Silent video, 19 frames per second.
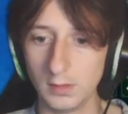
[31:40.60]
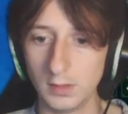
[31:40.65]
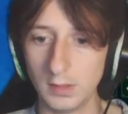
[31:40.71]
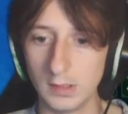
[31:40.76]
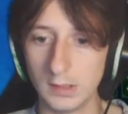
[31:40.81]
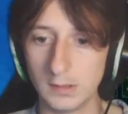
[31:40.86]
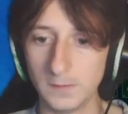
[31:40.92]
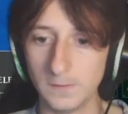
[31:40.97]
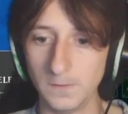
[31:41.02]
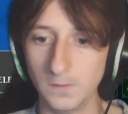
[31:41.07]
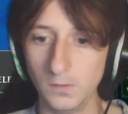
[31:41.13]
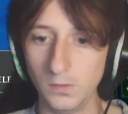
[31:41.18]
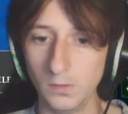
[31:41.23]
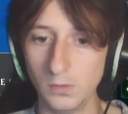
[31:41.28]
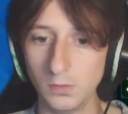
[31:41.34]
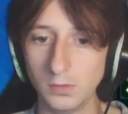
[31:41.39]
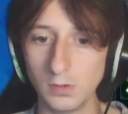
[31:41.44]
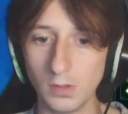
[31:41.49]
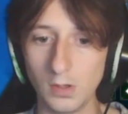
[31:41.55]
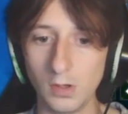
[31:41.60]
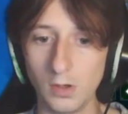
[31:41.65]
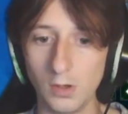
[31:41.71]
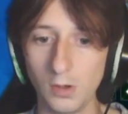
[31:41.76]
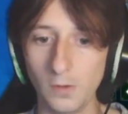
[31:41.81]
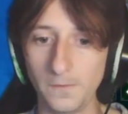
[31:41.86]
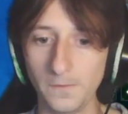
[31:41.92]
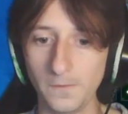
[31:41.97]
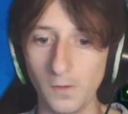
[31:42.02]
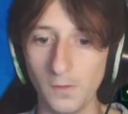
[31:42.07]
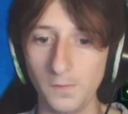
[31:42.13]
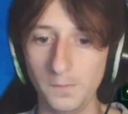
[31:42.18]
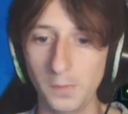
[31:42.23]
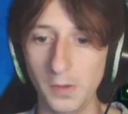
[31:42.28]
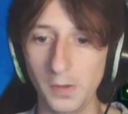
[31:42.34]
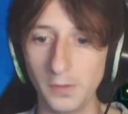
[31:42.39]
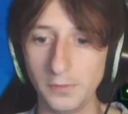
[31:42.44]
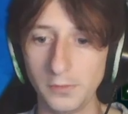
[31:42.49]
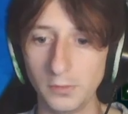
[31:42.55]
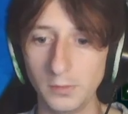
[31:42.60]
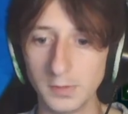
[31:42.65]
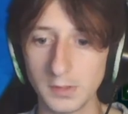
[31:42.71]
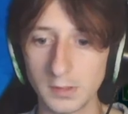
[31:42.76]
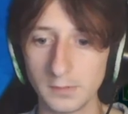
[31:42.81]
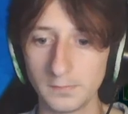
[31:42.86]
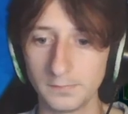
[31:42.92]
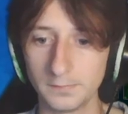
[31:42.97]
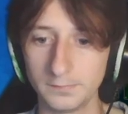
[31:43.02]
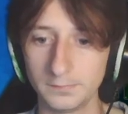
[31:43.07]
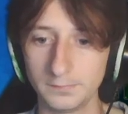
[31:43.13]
and food are off of both groups.